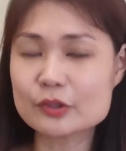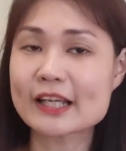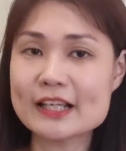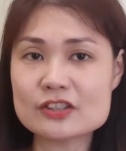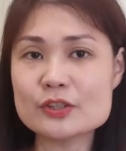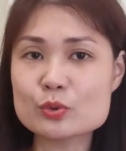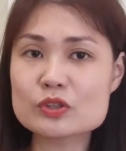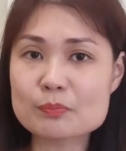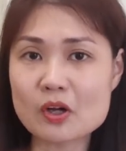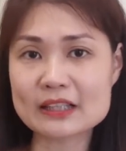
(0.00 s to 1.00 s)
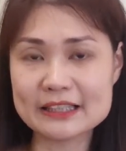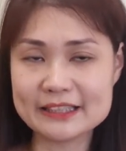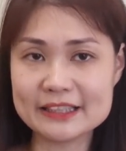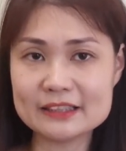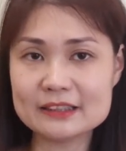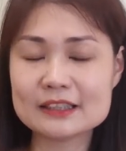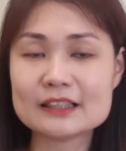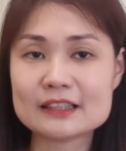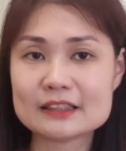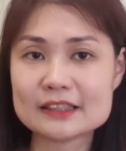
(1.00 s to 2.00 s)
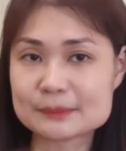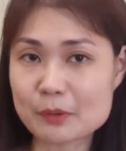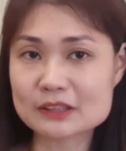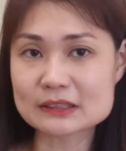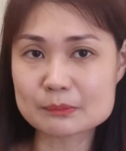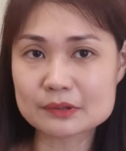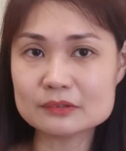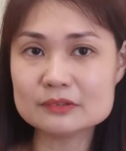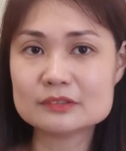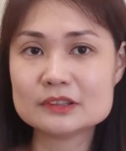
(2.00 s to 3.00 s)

You can actually do spot cleaning. It's possible.